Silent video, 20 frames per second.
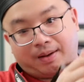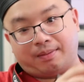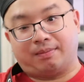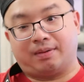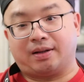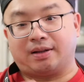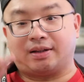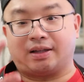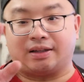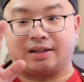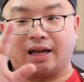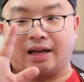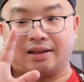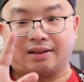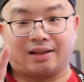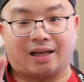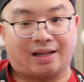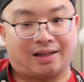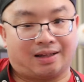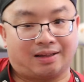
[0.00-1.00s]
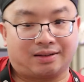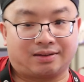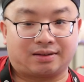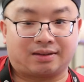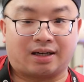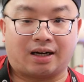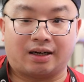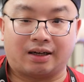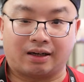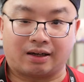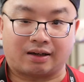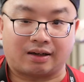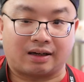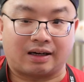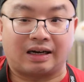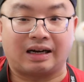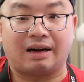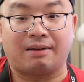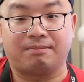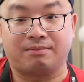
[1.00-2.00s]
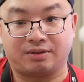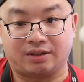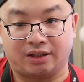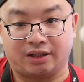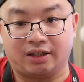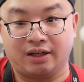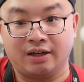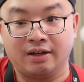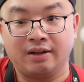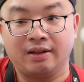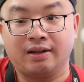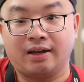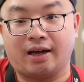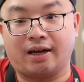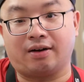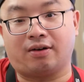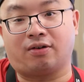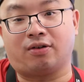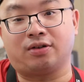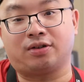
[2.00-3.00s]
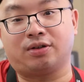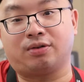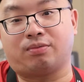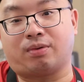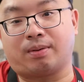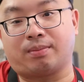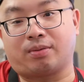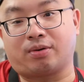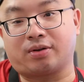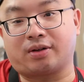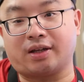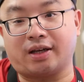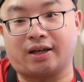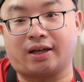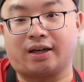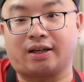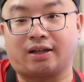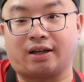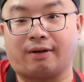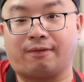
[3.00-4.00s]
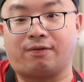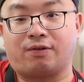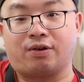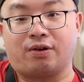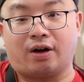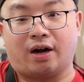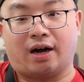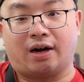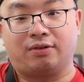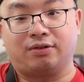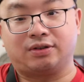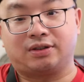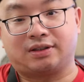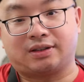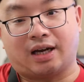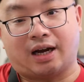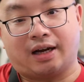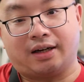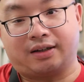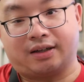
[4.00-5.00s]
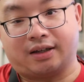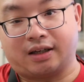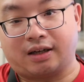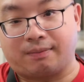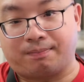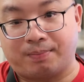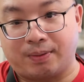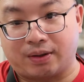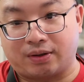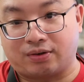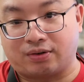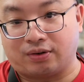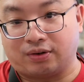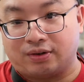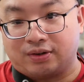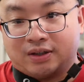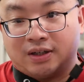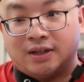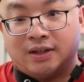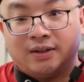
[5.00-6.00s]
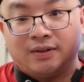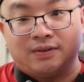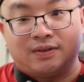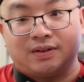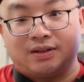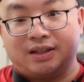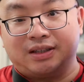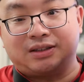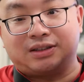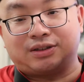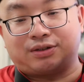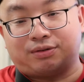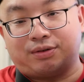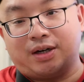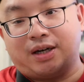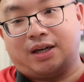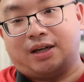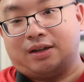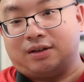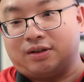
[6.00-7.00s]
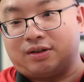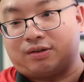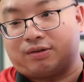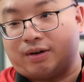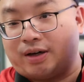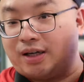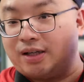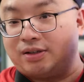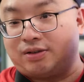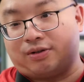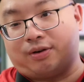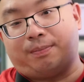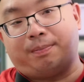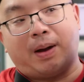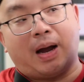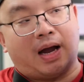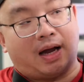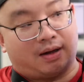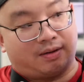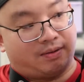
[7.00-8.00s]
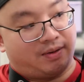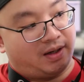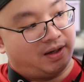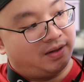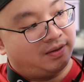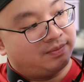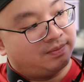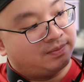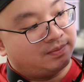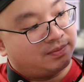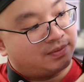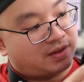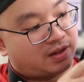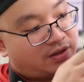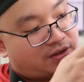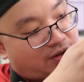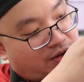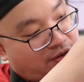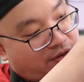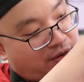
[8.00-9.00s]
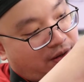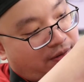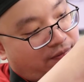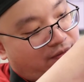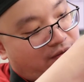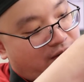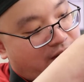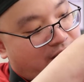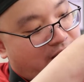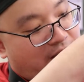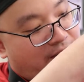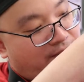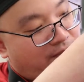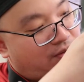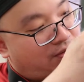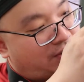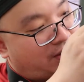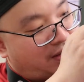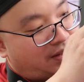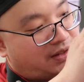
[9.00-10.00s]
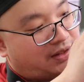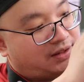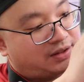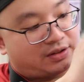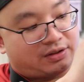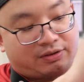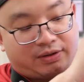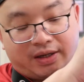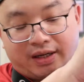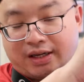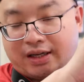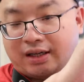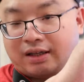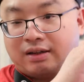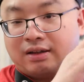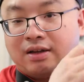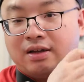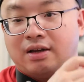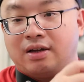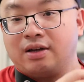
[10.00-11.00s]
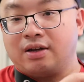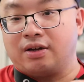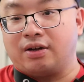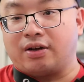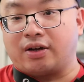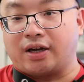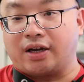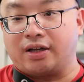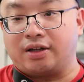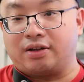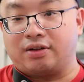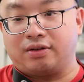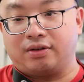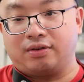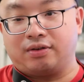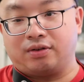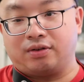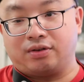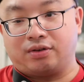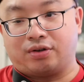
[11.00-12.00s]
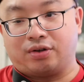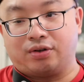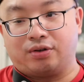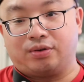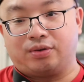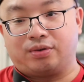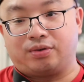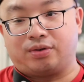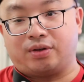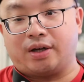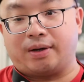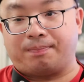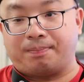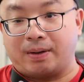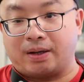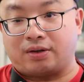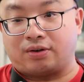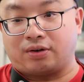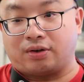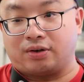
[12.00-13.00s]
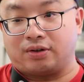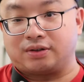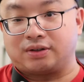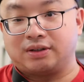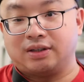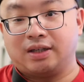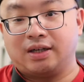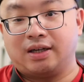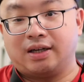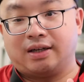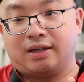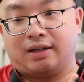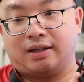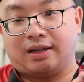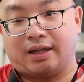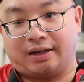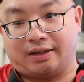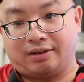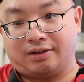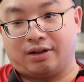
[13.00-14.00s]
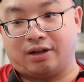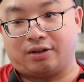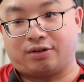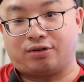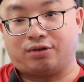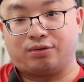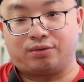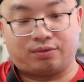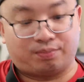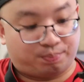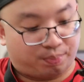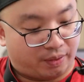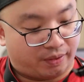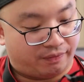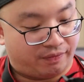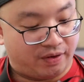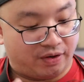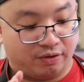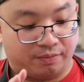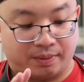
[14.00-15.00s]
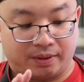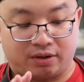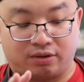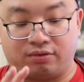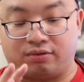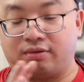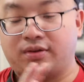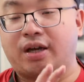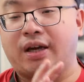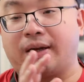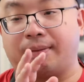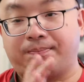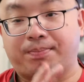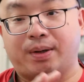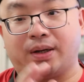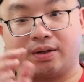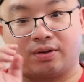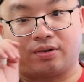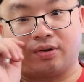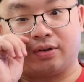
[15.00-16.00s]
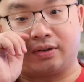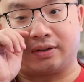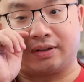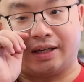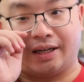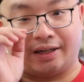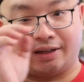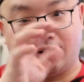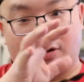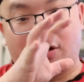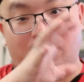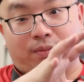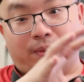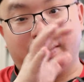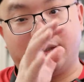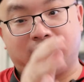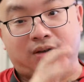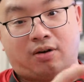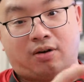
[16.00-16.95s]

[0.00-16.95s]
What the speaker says: That is kind of clumsy. And also one more thing is, if you're outside taking pictures, this screen drains your battery. So if you keep using this screen, okay, to take pictures, like not to preview, but to take pictures, like always